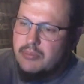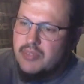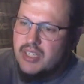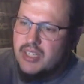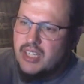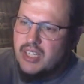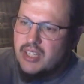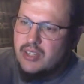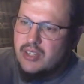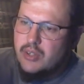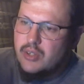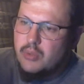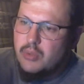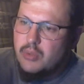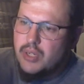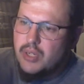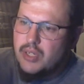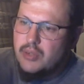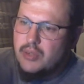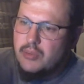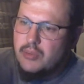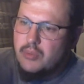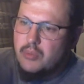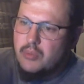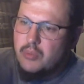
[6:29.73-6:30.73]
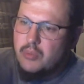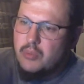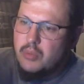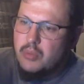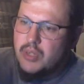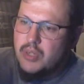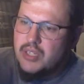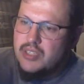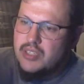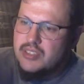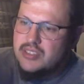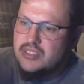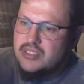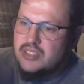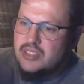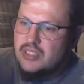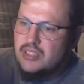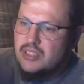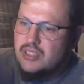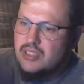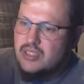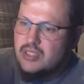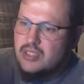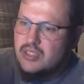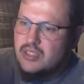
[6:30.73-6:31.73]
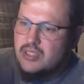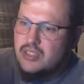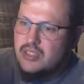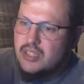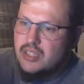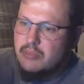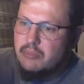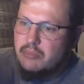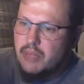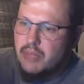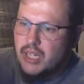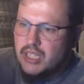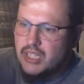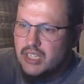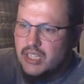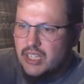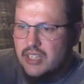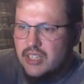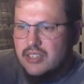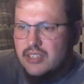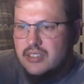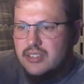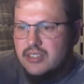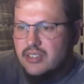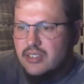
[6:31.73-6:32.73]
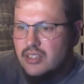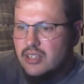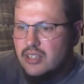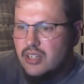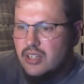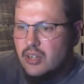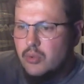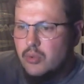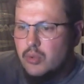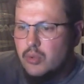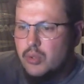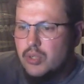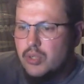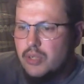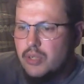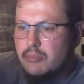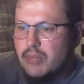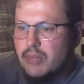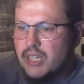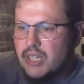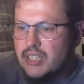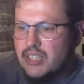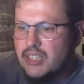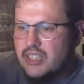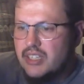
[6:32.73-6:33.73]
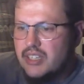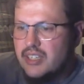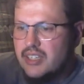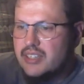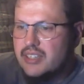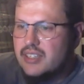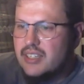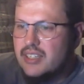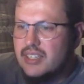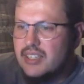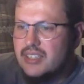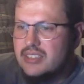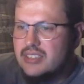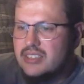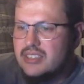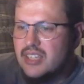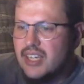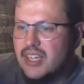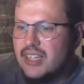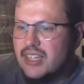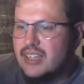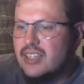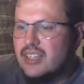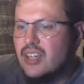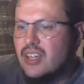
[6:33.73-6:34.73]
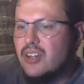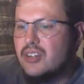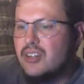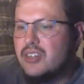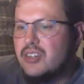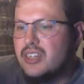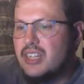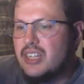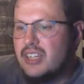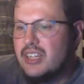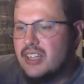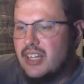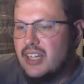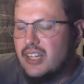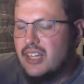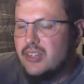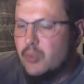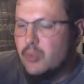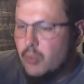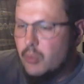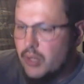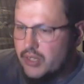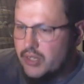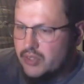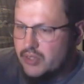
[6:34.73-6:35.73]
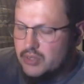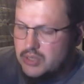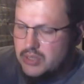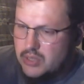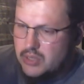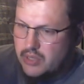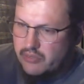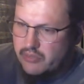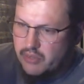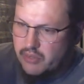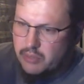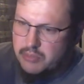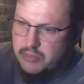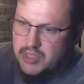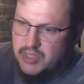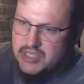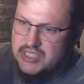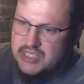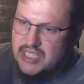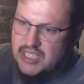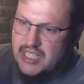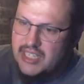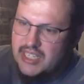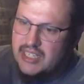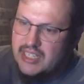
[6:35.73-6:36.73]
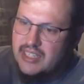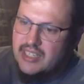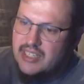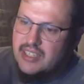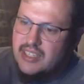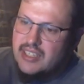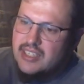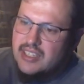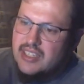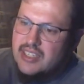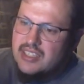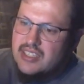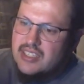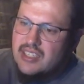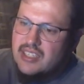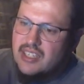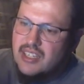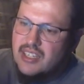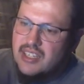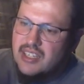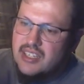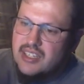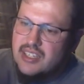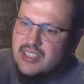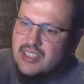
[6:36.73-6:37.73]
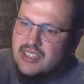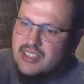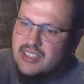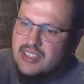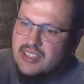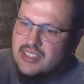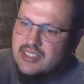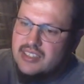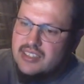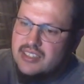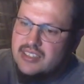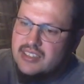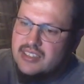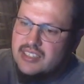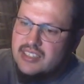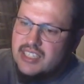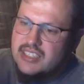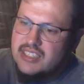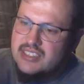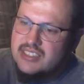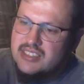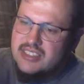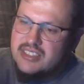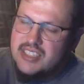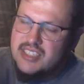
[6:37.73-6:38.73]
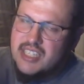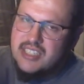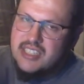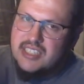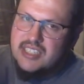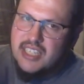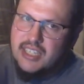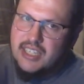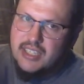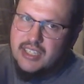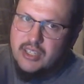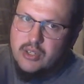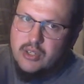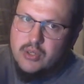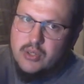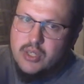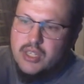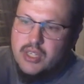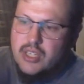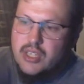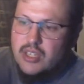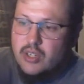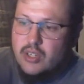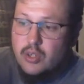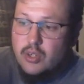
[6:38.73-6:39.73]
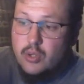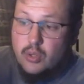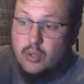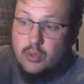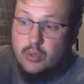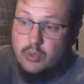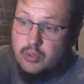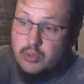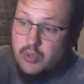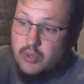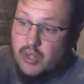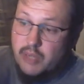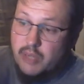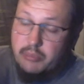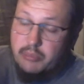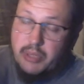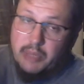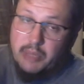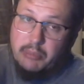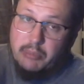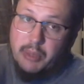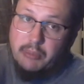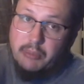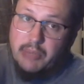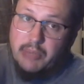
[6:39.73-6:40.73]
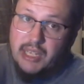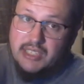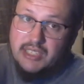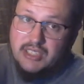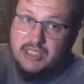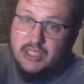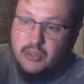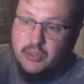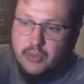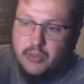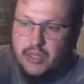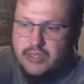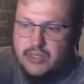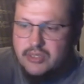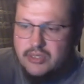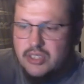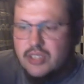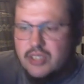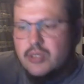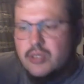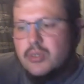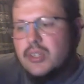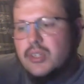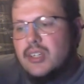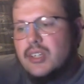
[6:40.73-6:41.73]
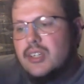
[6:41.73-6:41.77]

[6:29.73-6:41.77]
The other one was Arun Namala, and I guess and the other one, there's 3 of them, Nazan Zantello, who great pick by Boston in round 2.